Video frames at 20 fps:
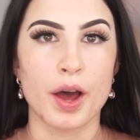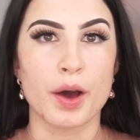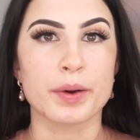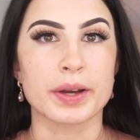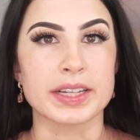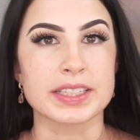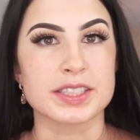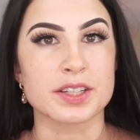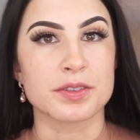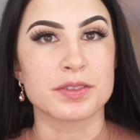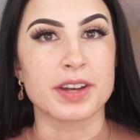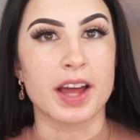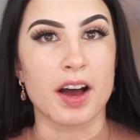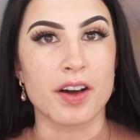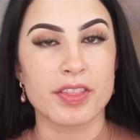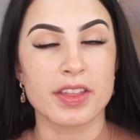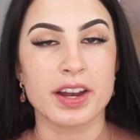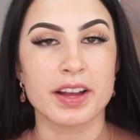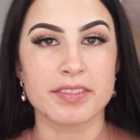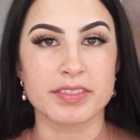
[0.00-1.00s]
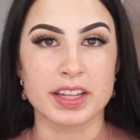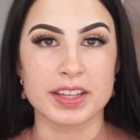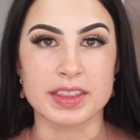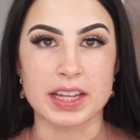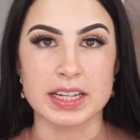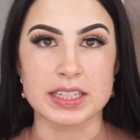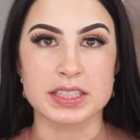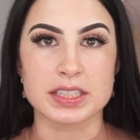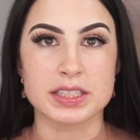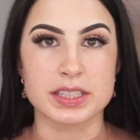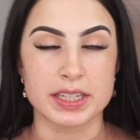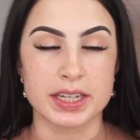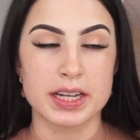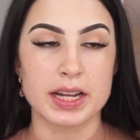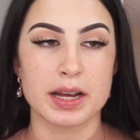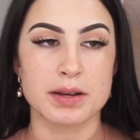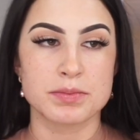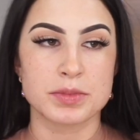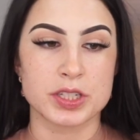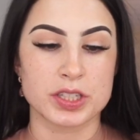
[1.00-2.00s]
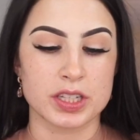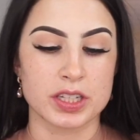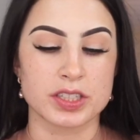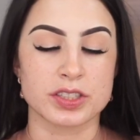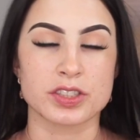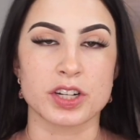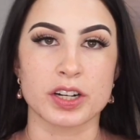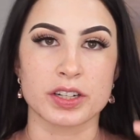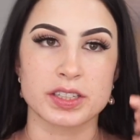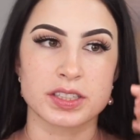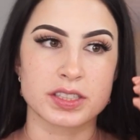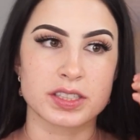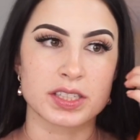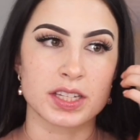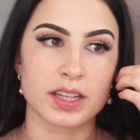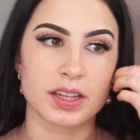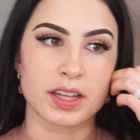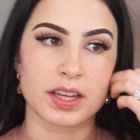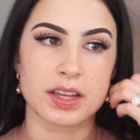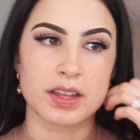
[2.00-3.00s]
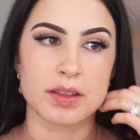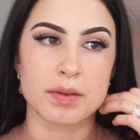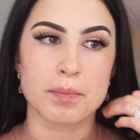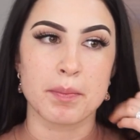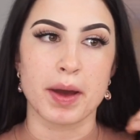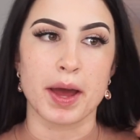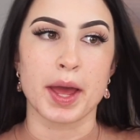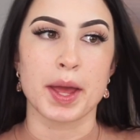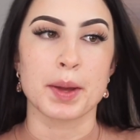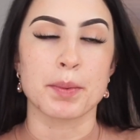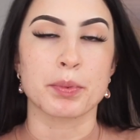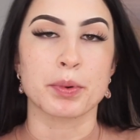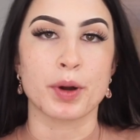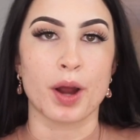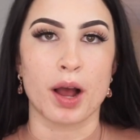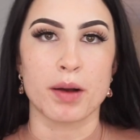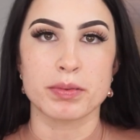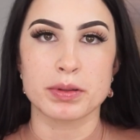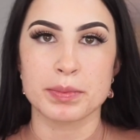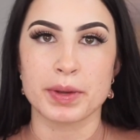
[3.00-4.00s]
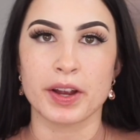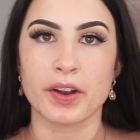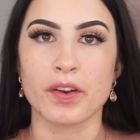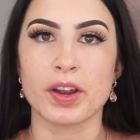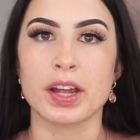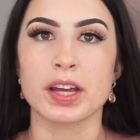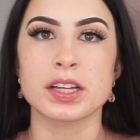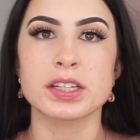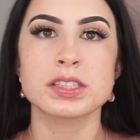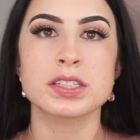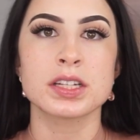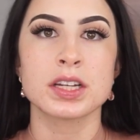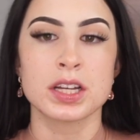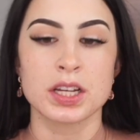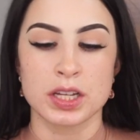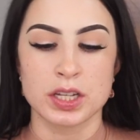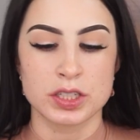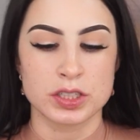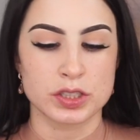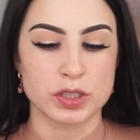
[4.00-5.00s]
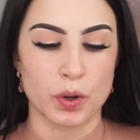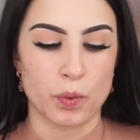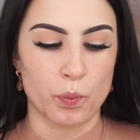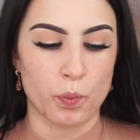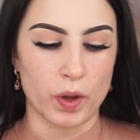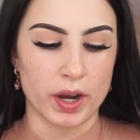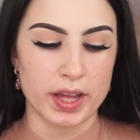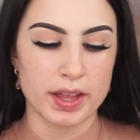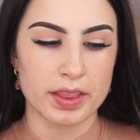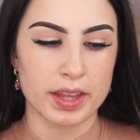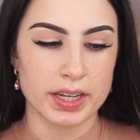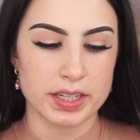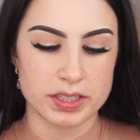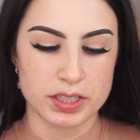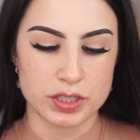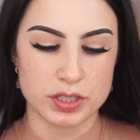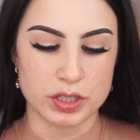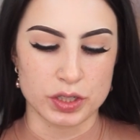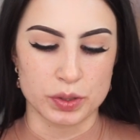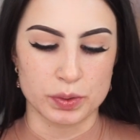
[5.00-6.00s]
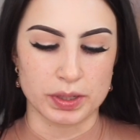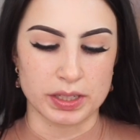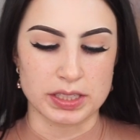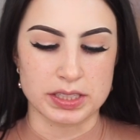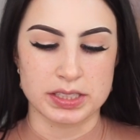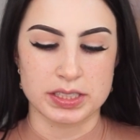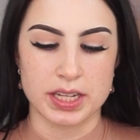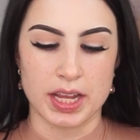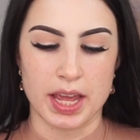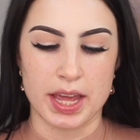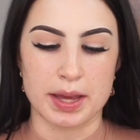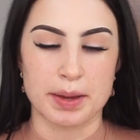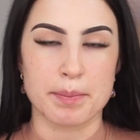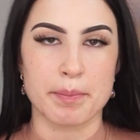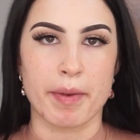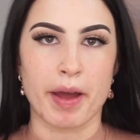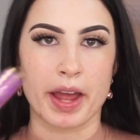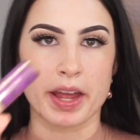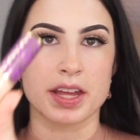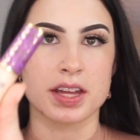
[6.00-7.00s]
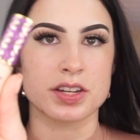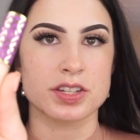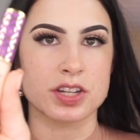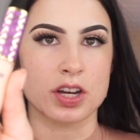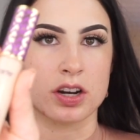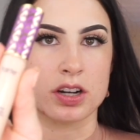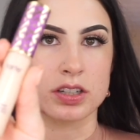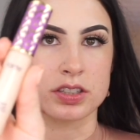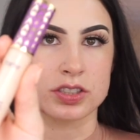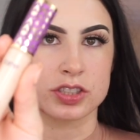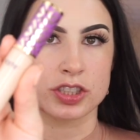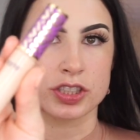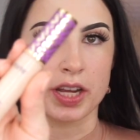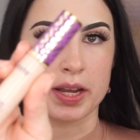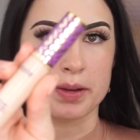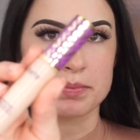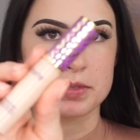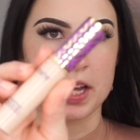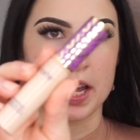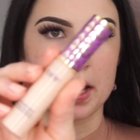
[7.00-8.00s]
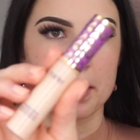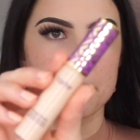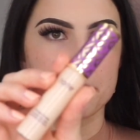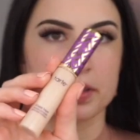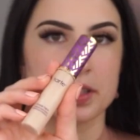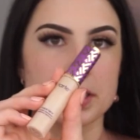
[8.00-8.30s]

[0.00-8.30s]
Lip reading: Okay, so now that I've let that sit, I'm just going to start concealing my problem areas. So what I like to do is take my Tarte Shape Tape.